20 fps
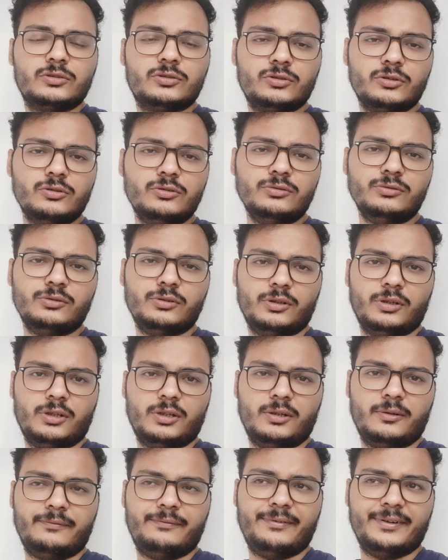So
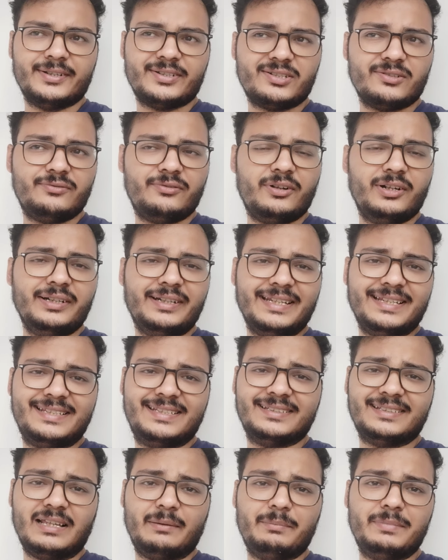first of all,
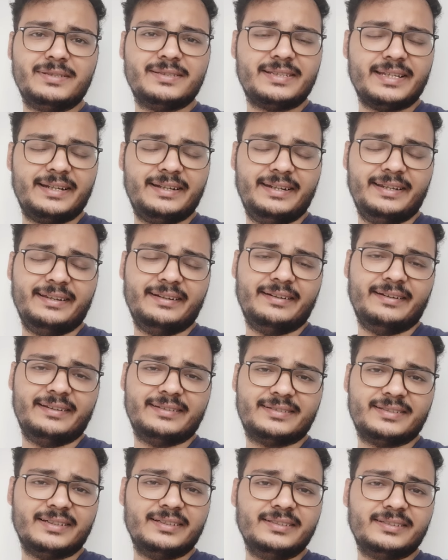TCS have been sending
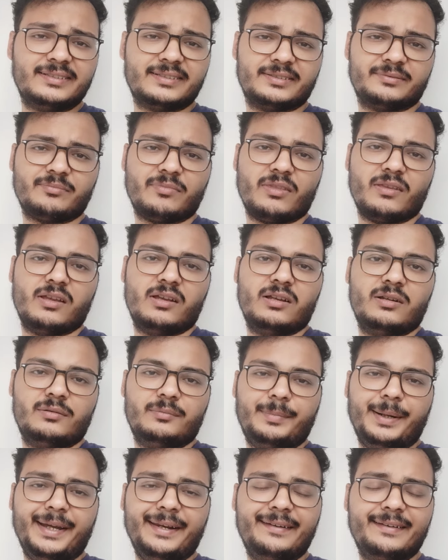results.
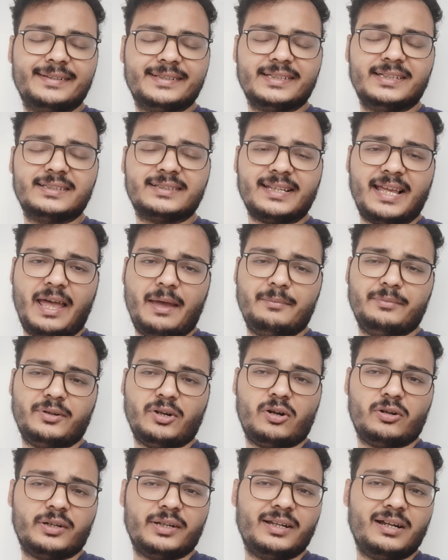By results, I am
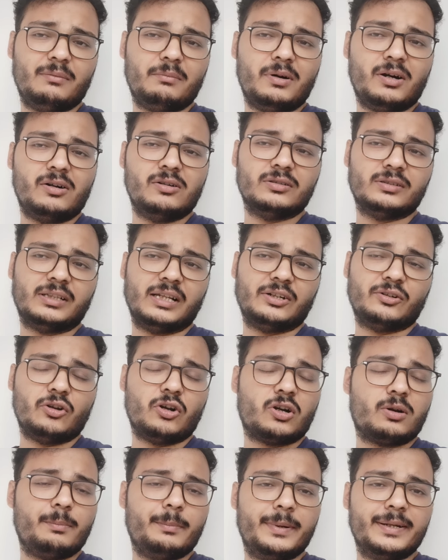talking about the
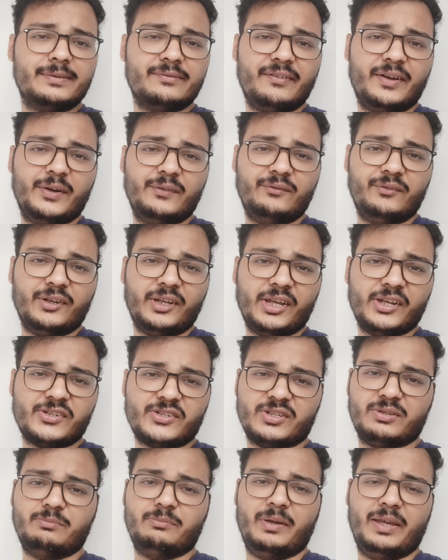document
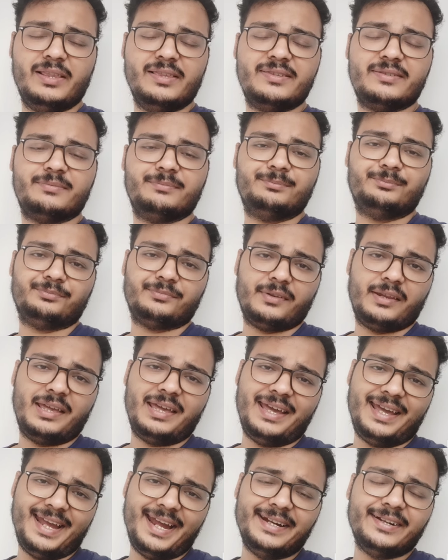verification mails
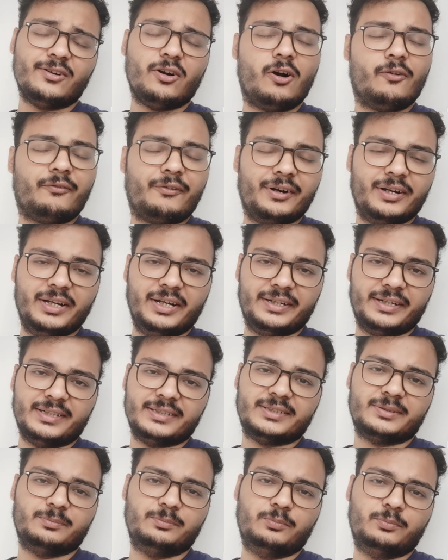and offer
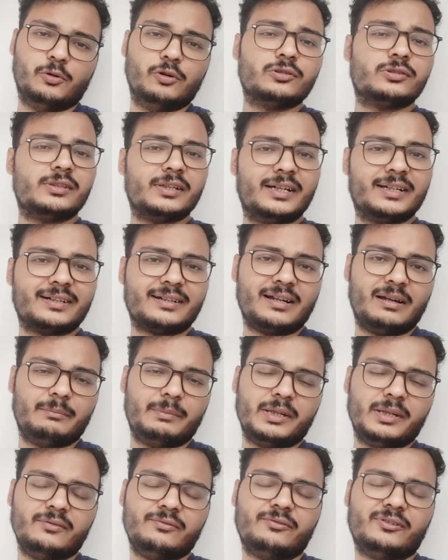letters. Both are
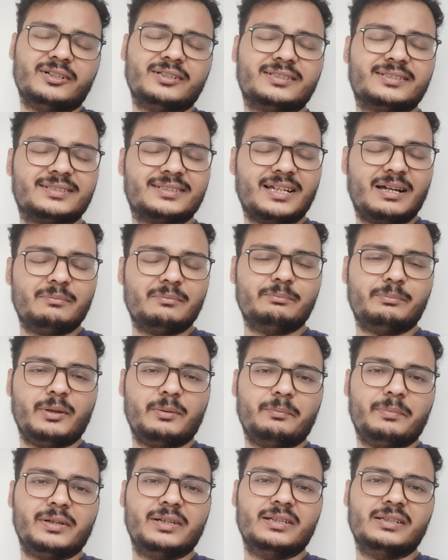coming. For some
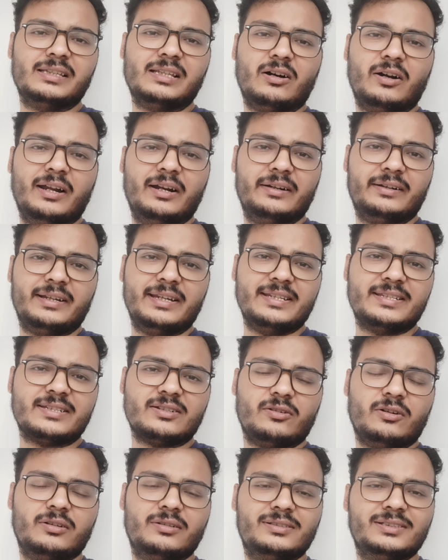people, at
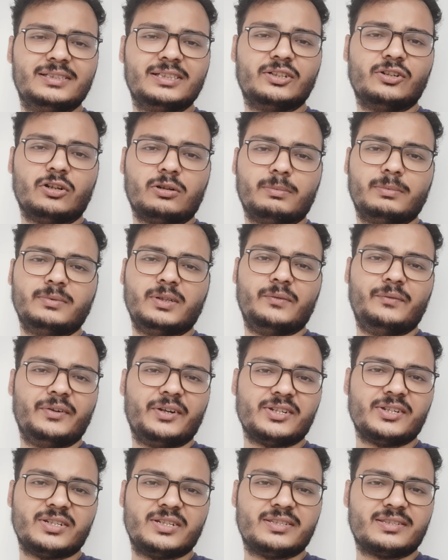least only the document
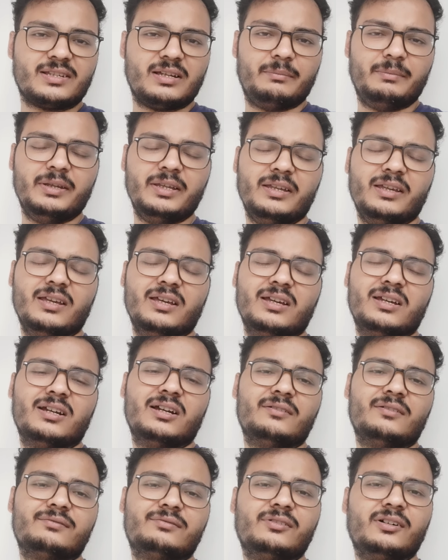verification is coming.
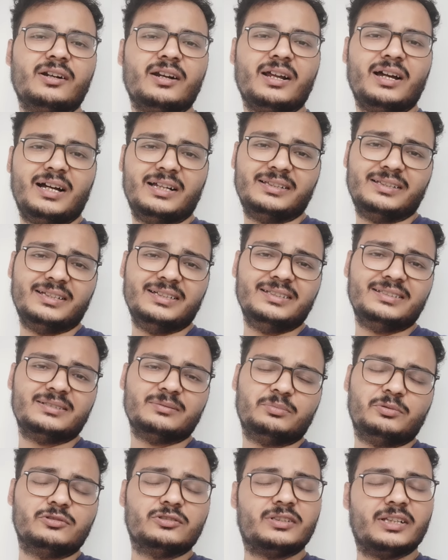For others,
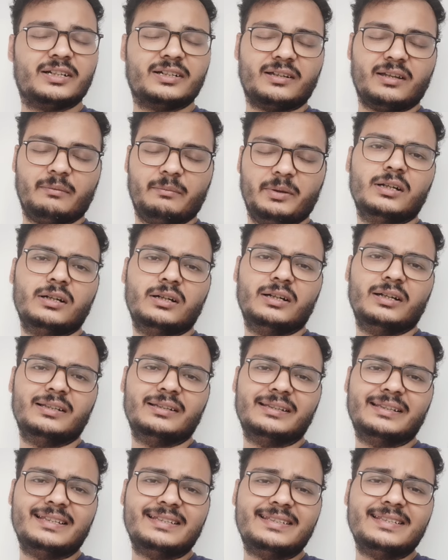both are coming.
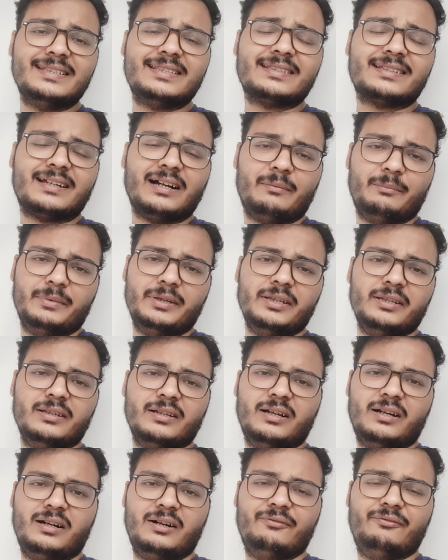This is coming
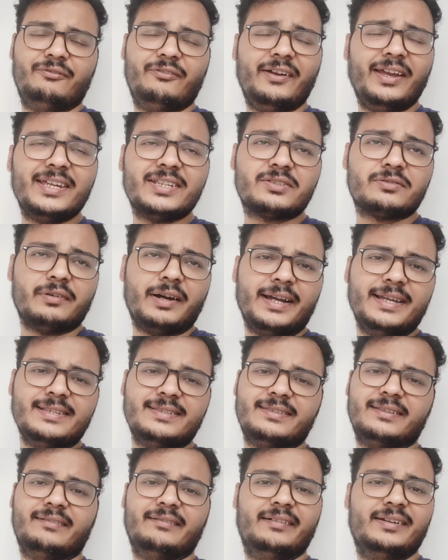
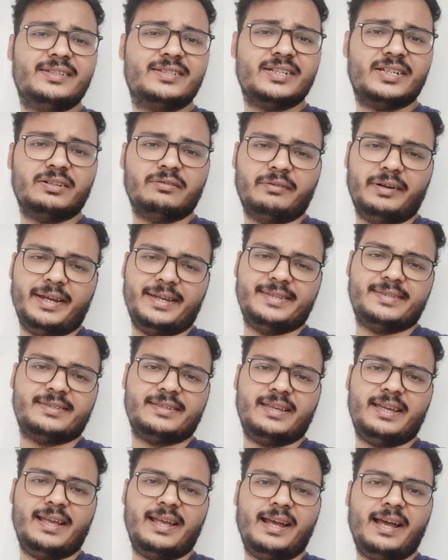phase-wise, region-wise.
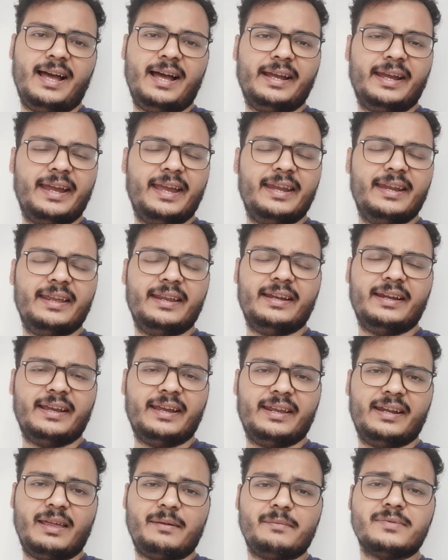Again and
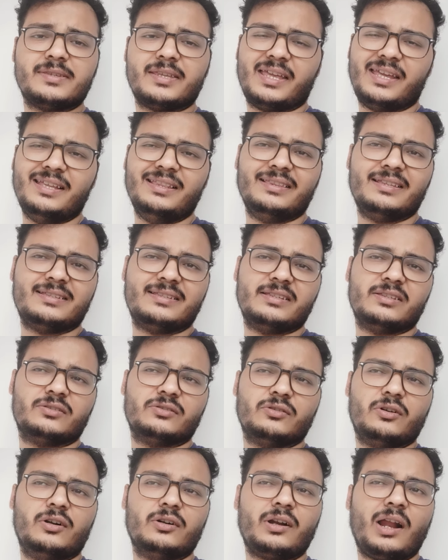again, I am saying this is
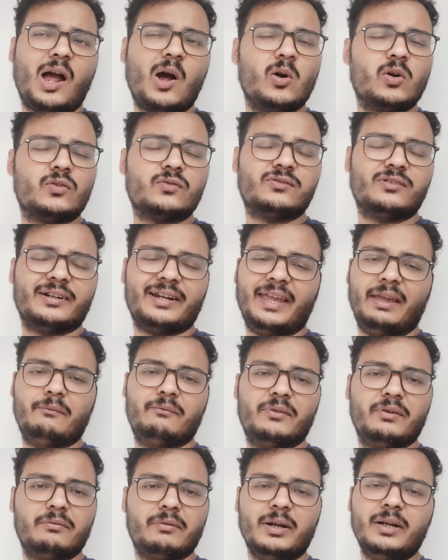not out for
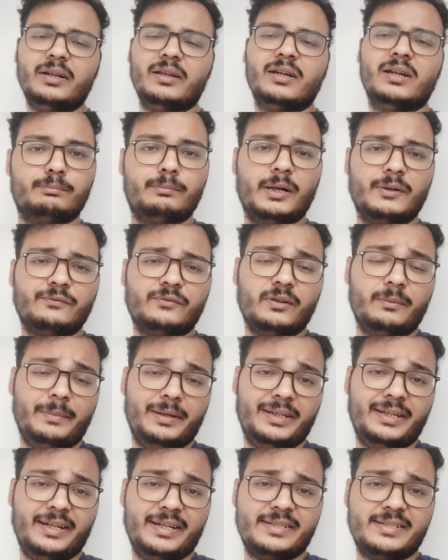everyone. But for
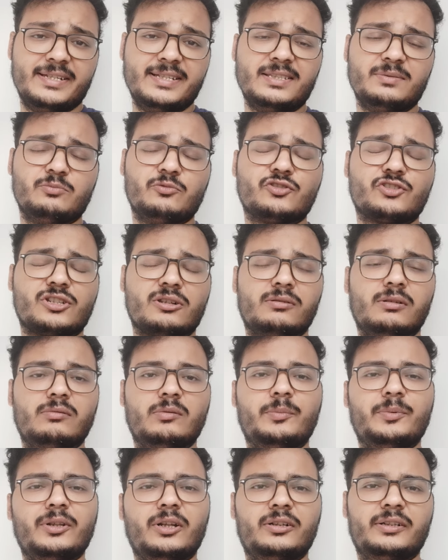many regions, most of the
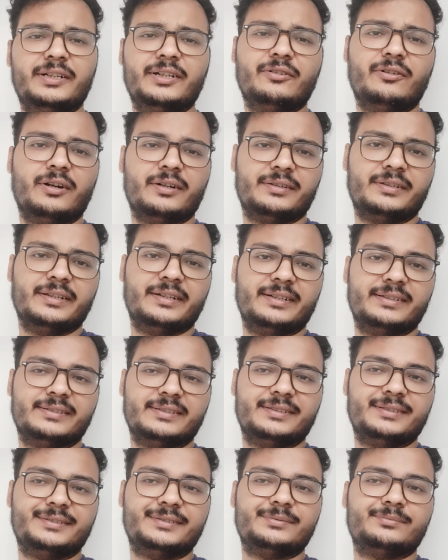people already got their
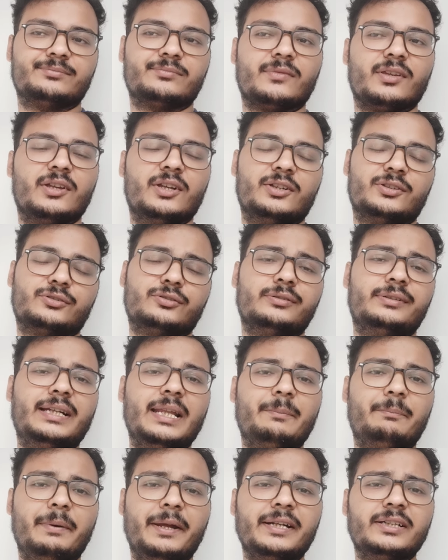results. So,
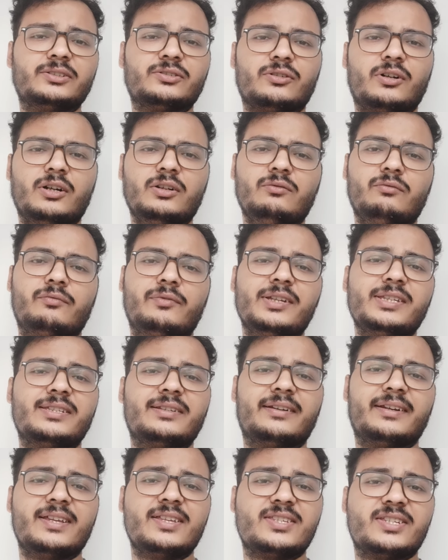depends on
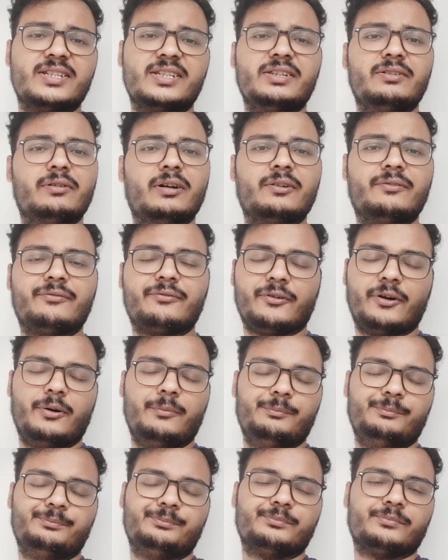which region you are from.